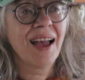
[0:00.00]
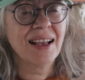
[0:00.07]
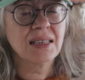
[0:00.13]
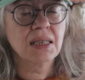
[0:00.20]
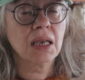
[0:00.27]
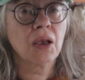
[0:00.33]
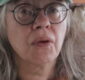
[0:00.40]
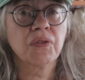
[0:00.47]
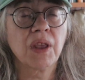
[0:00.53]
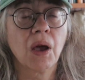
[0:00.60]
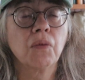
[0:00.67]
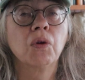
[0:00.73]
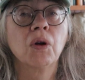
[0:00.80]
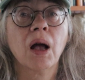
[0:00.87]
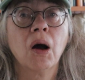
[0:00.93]
and see if
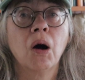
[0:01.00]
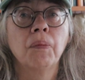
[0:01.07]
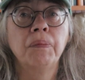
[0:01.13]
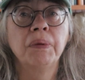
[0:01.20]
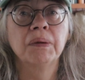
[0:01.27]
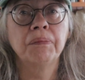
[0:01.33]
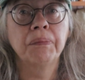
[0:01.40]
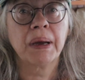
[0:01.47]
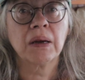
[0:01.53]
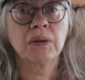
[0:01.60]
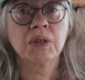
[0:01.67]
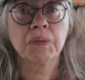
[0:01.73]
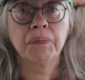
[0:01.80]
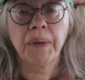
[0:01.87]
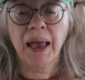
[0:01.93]
that will help it
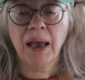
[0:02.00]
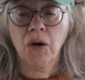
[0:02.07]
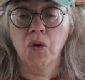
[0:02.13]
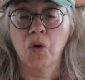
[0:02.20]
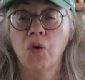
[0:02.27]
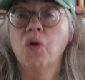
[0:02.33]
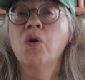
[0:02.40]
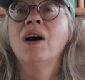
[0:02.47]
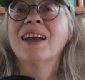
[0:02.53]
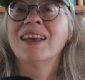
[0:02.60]
bounce back or